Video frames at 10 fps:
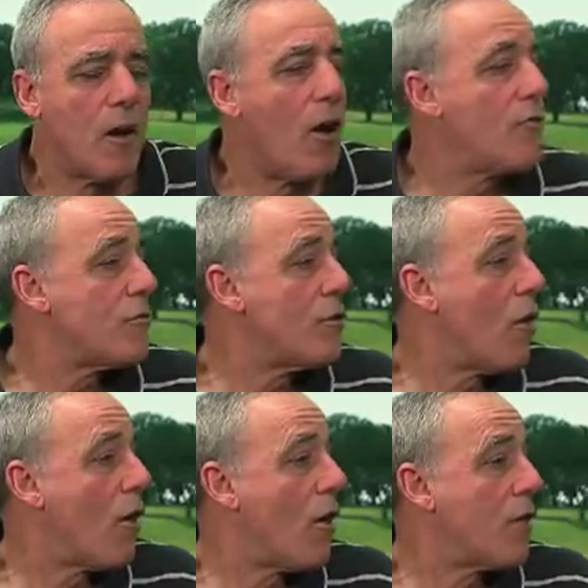100
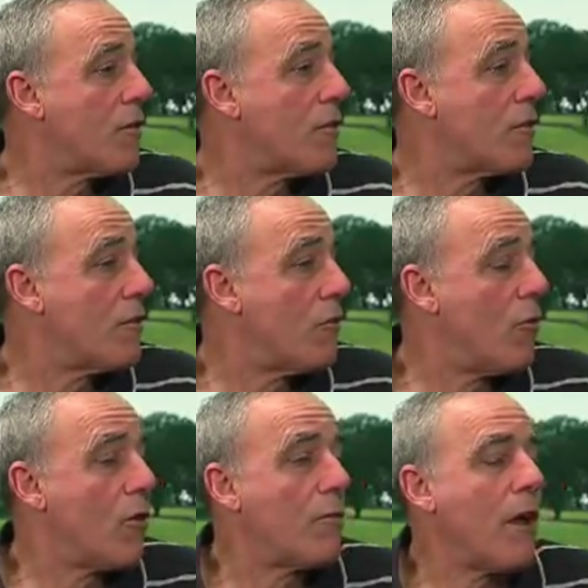yards,
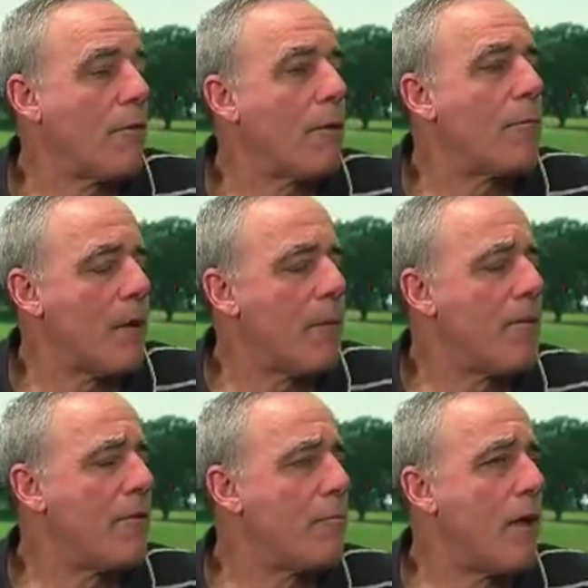or
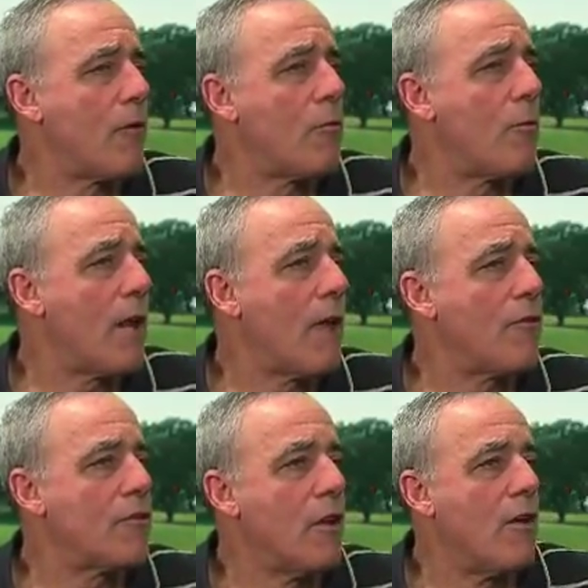maybe even better. We want to
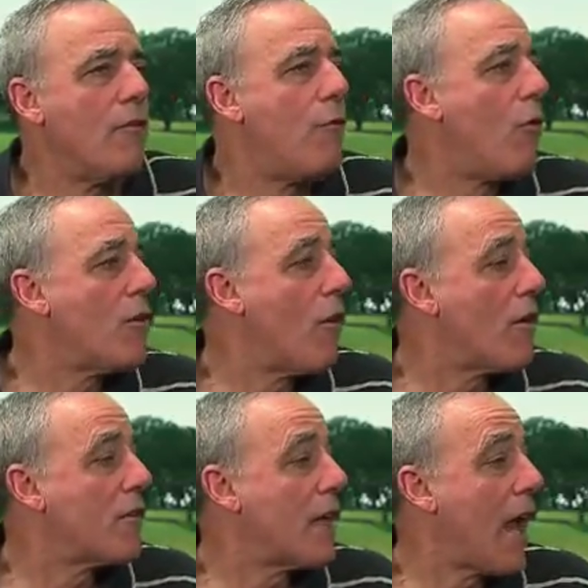average 4
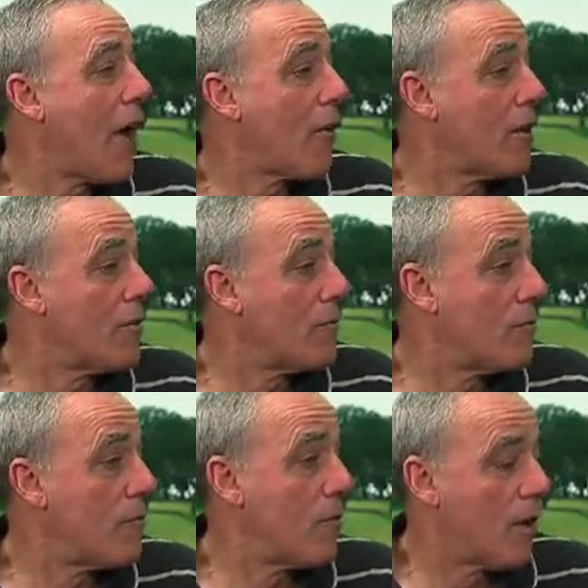yards a carry.
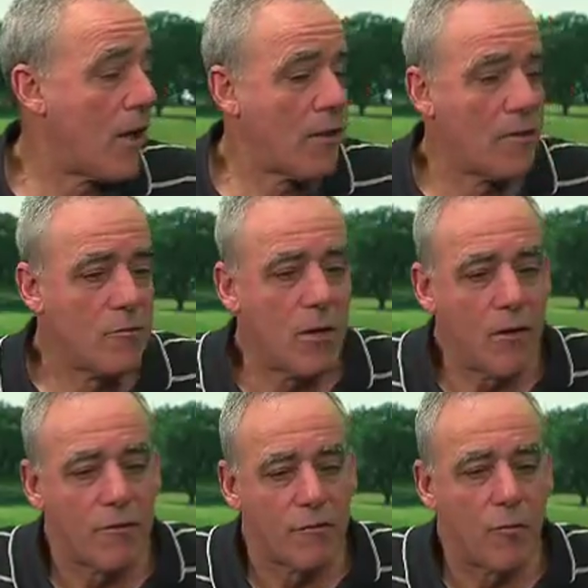Okay, we want to
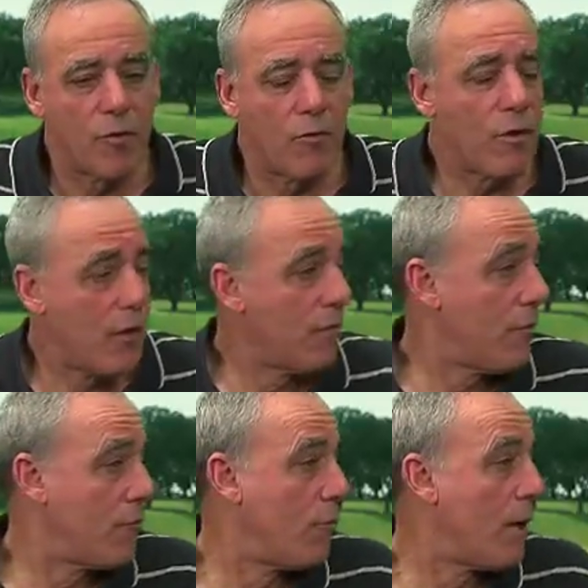average 4. Okay,
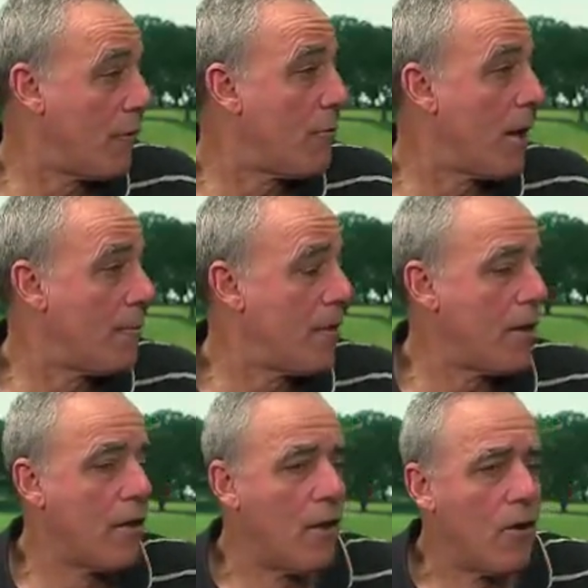whatever it might
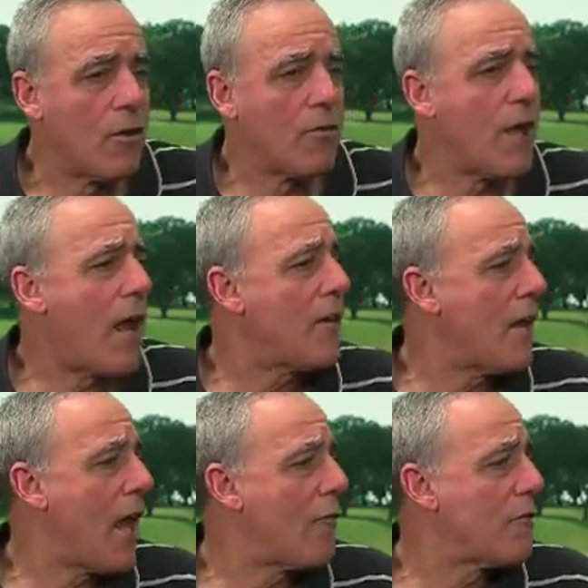be. Okay, so how you
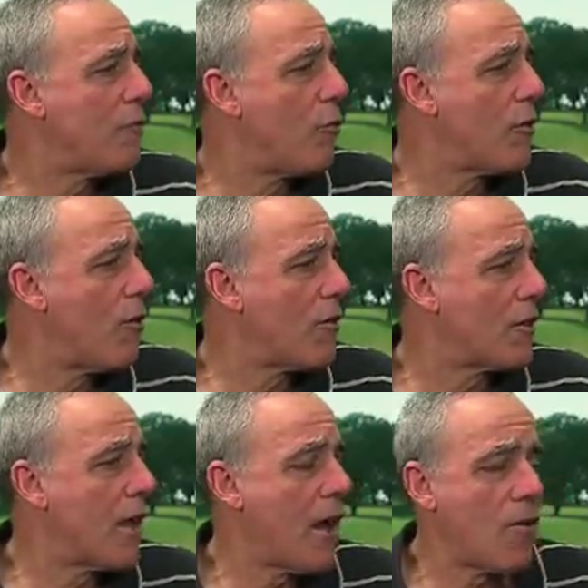can average 4 yards
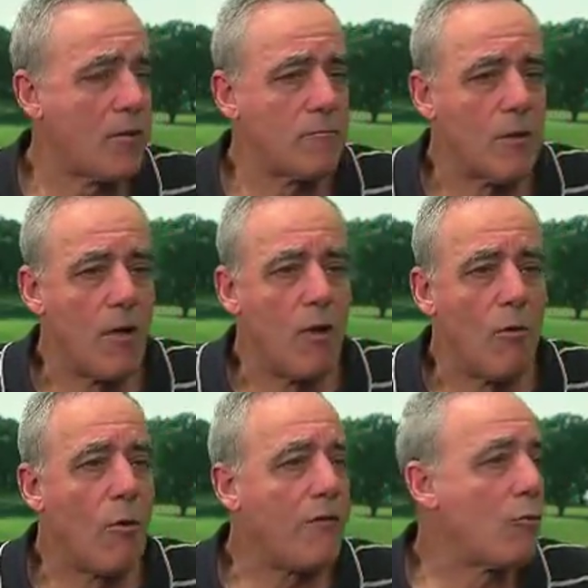a carry?
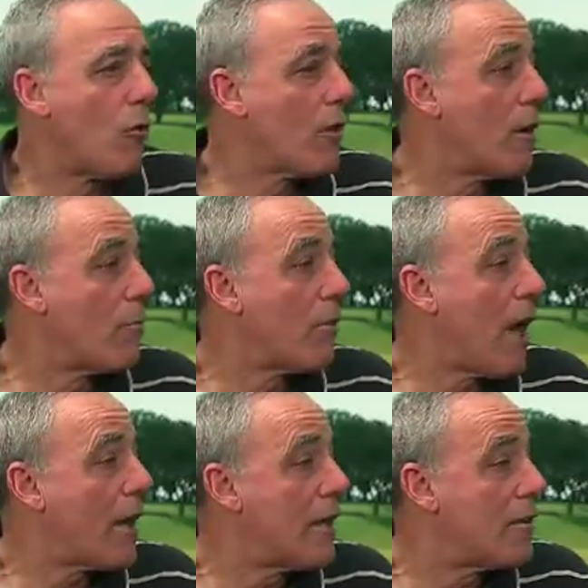Well, we have to work on our
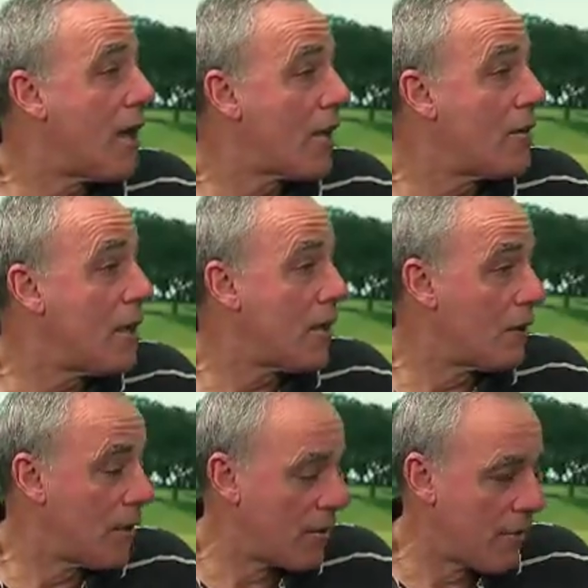blocking
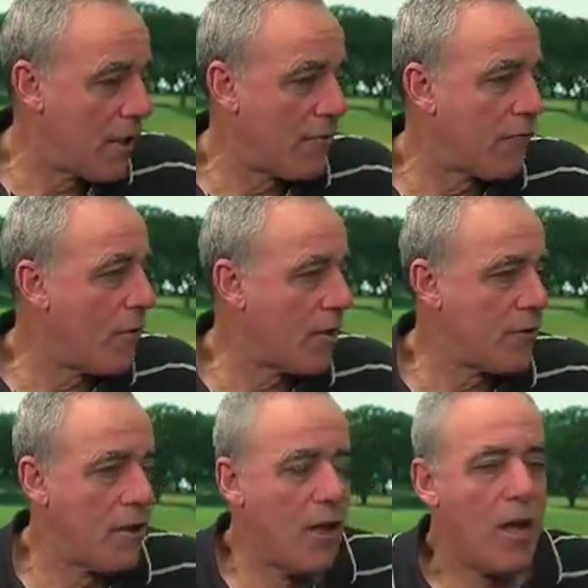technique, let's say up front.